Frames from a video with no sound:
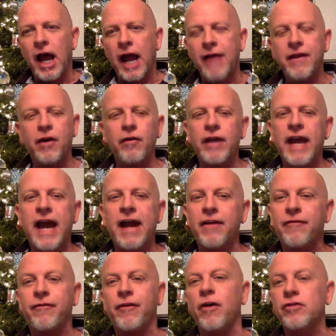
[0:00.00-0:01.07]
And they only had
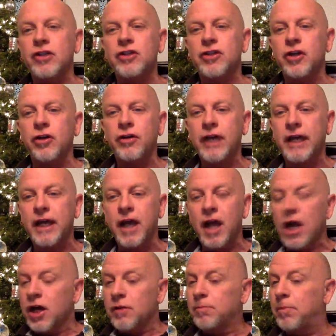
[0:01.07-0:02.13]
a frozen turkey,
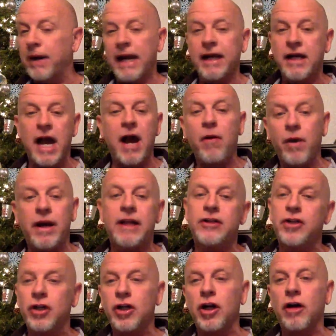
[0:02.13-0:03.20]
but I got one. I
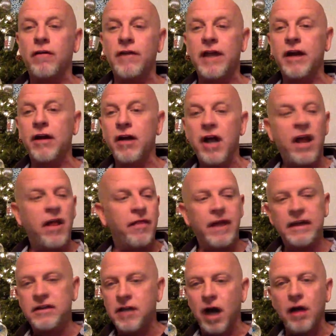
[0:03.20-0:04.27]
took it over there.
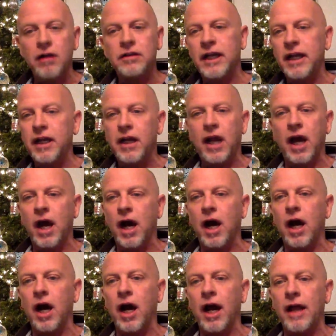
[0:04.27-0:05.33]
They dunked it.
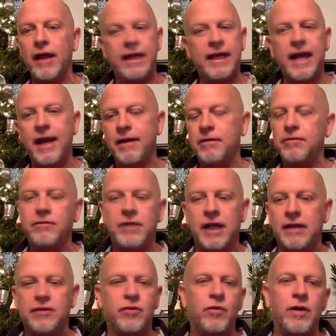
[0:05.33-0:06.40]
They came
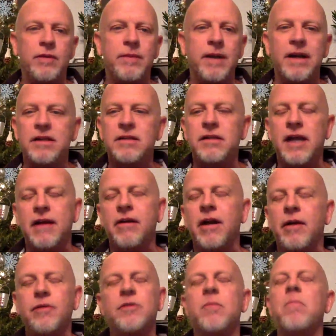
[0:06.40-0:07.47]
like 20 minutes later.
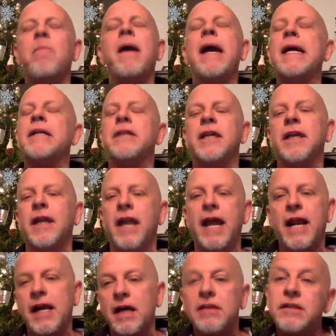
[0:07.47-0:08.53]
It was amazing.
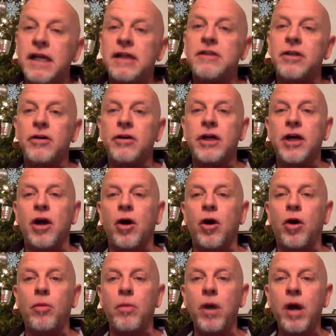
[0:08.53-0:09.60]
And I got to take turkey
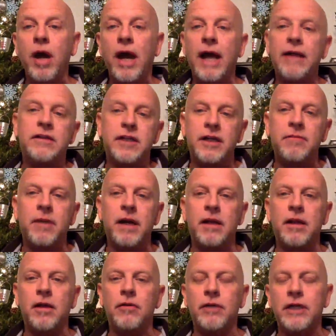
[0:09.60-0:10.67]
home and sit in my
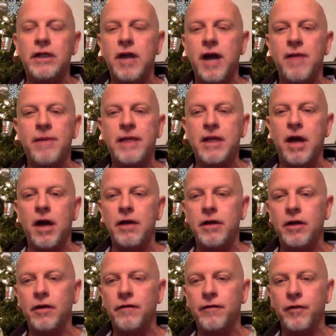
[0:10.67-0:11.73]
lonely comedy
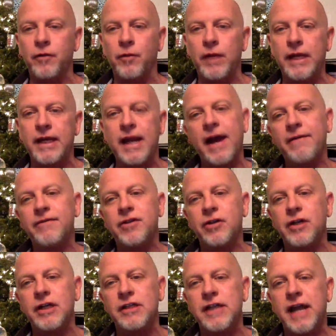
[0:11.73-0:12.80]
condo for the week and have
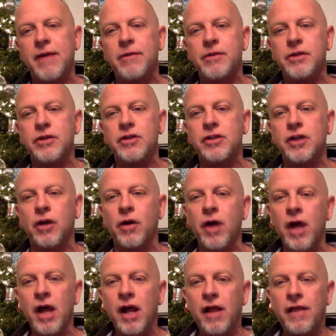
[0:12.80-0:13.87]
turkey sandwiches. So
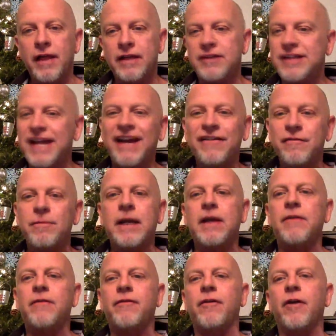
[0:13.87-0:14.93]
that saved
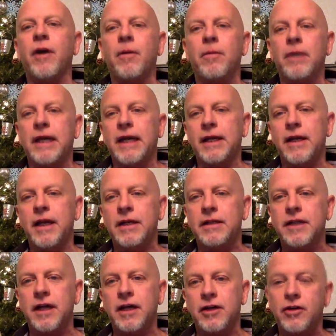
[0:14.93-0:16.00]
me from eating
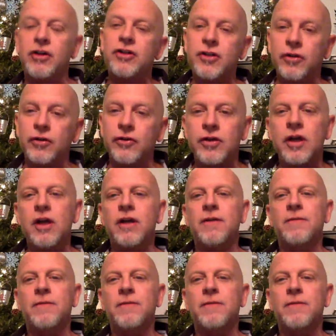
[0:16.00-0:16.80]
at Crystal's.